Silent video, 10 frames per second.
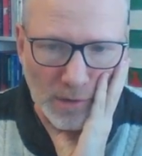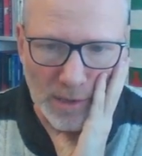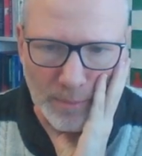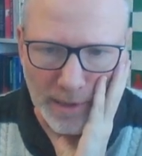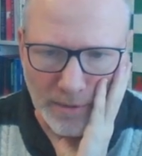
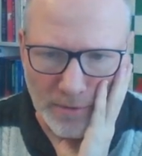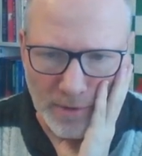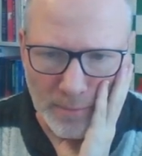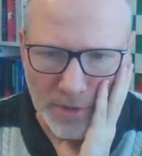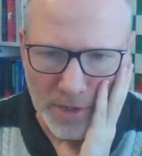deeply into the
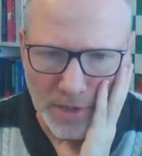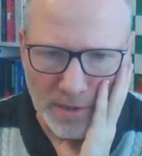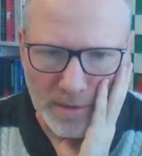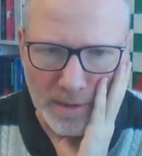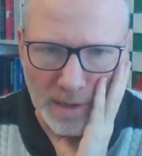
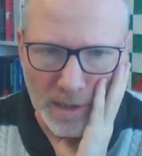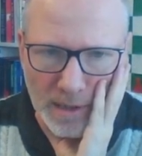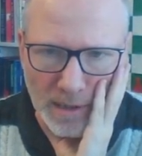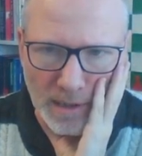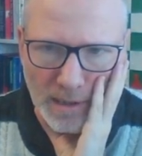position,
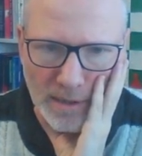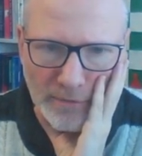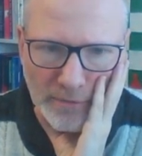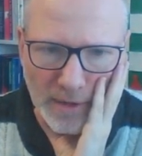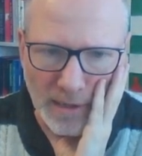that
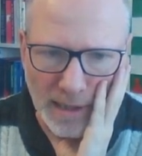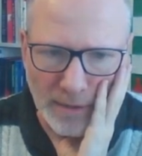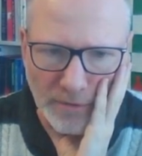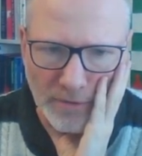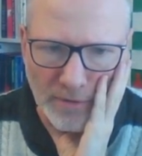if he now,